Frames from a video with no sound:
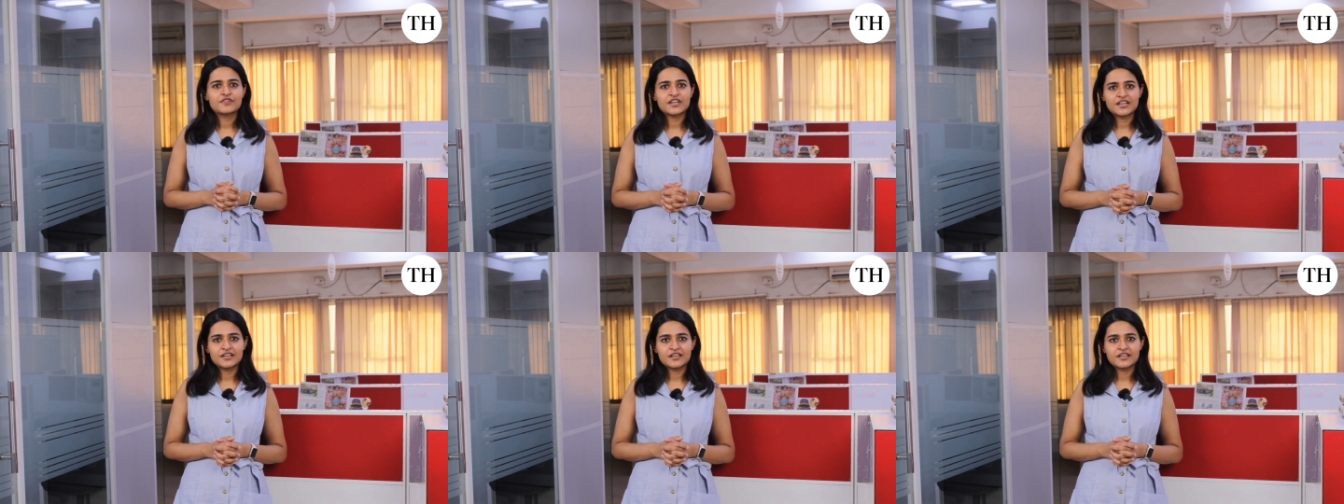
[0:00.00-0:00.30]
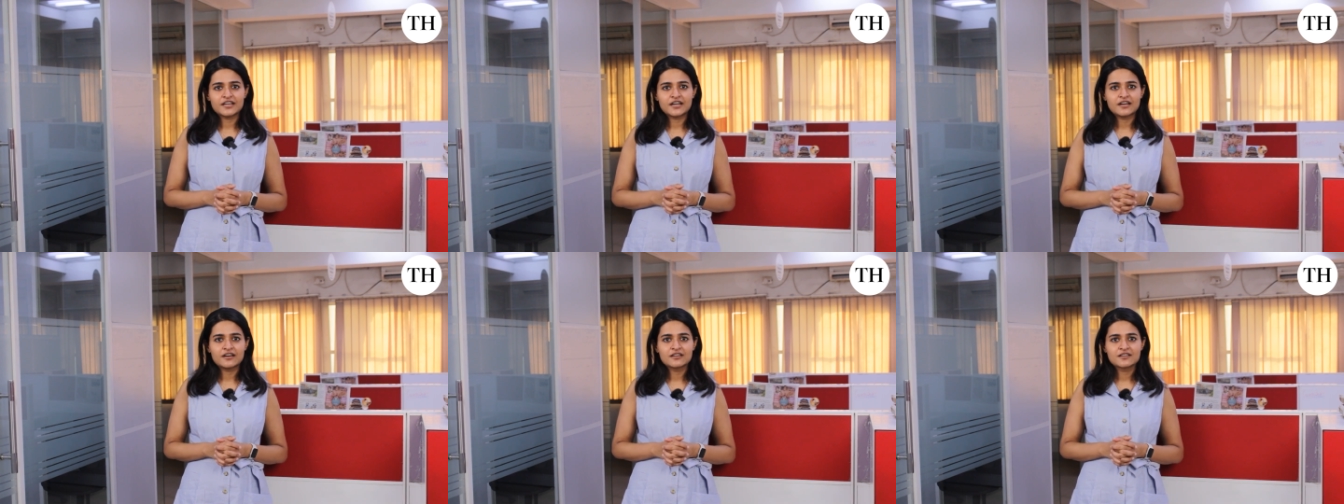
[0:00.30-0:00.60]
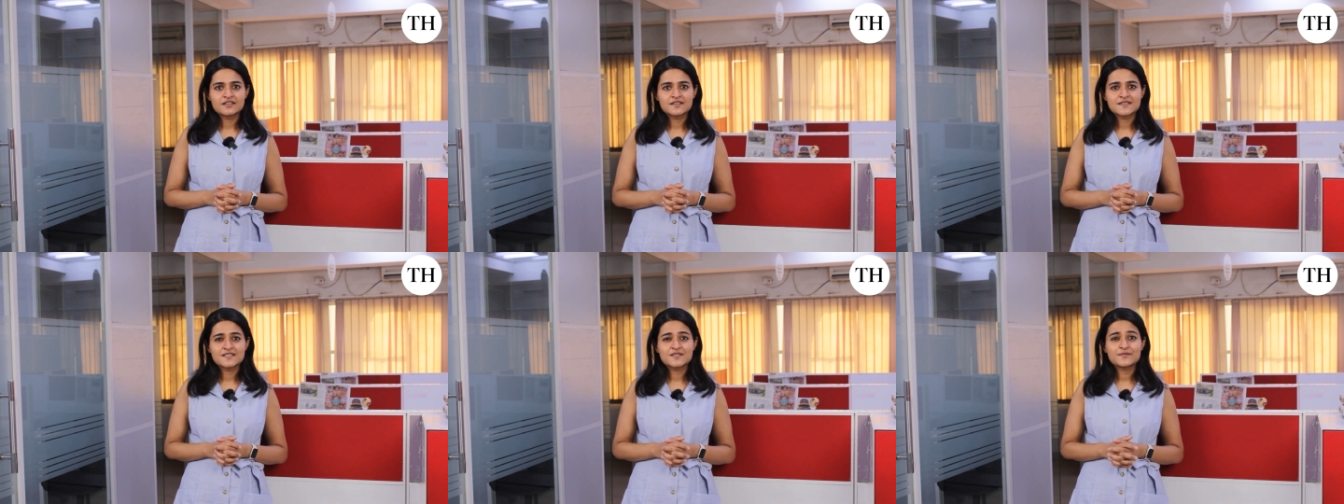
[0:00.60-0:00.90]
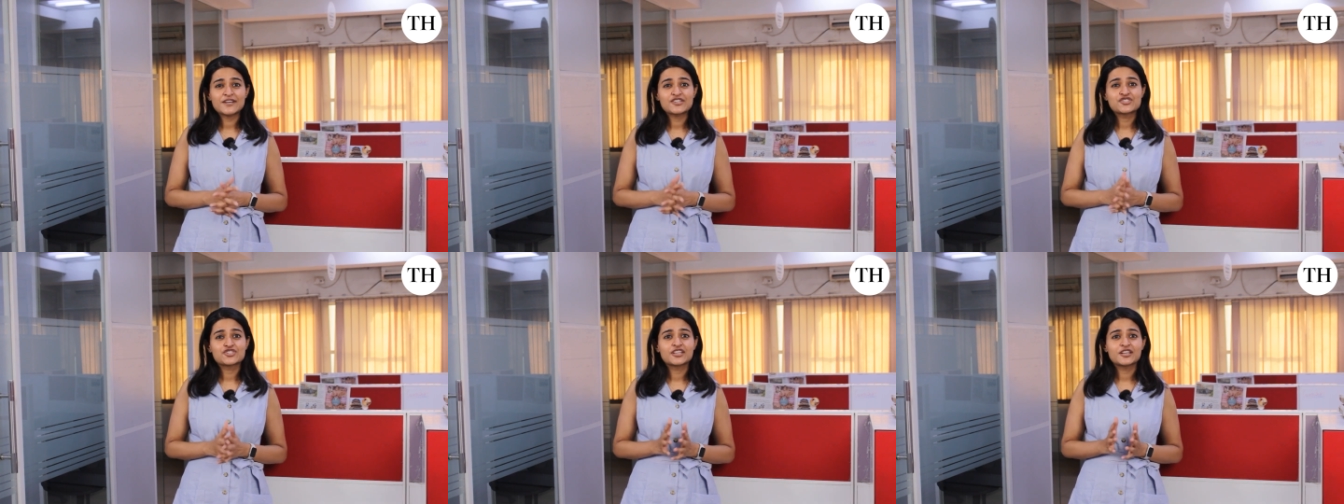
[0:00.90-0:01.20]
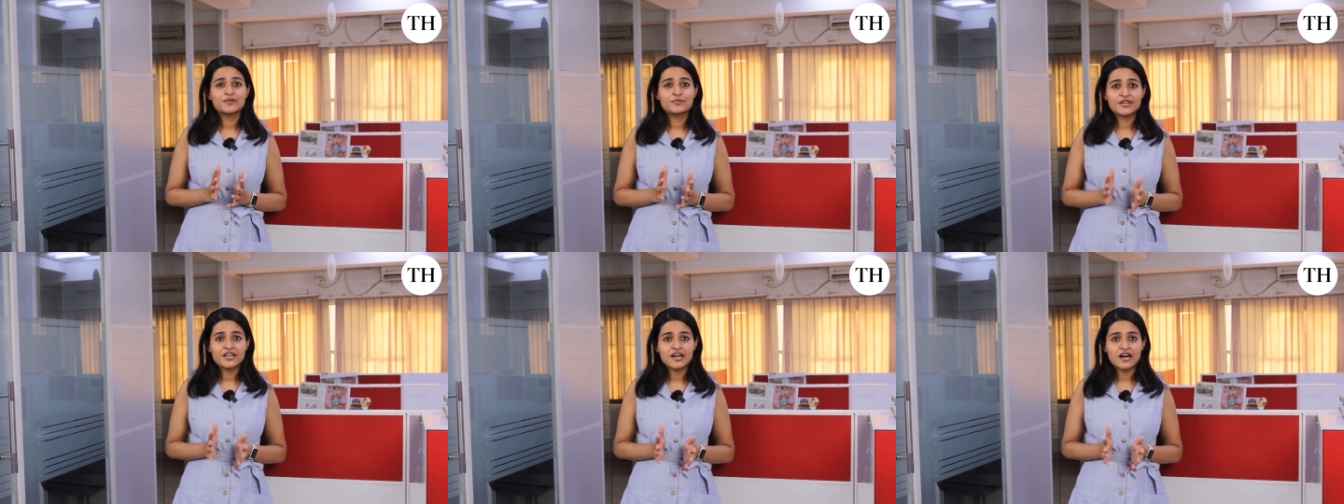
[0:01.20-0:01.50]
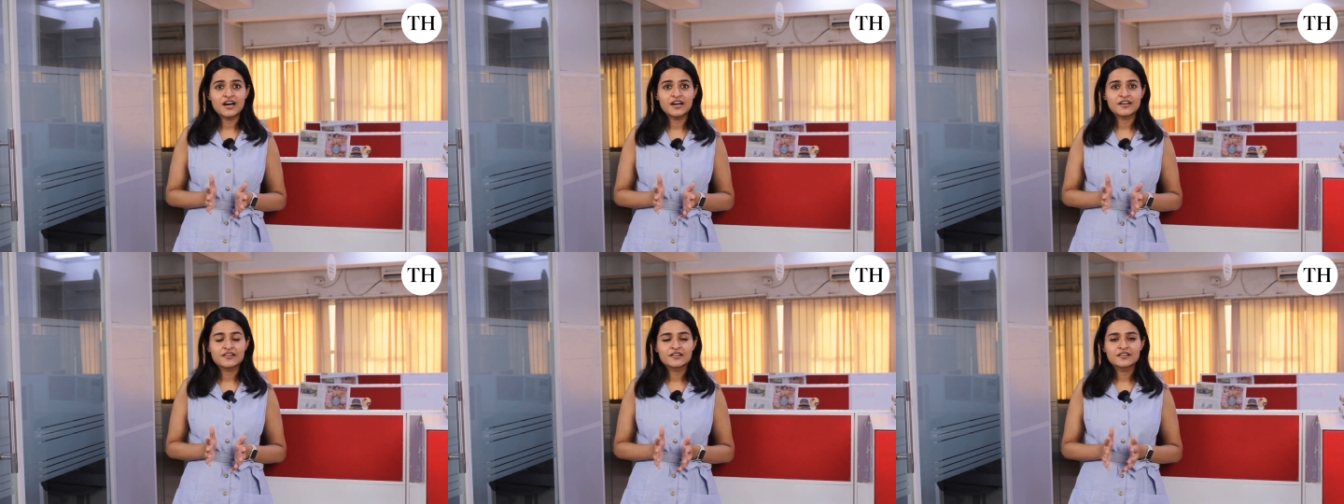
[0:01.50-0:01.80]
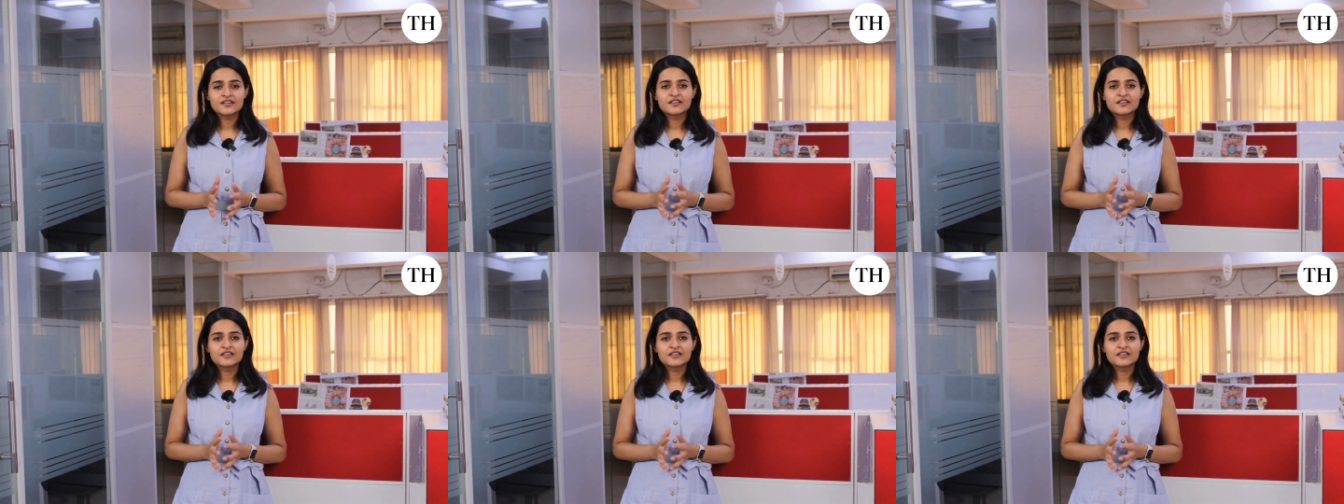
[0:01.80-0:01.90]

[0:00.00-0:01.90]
India, especially Bihar.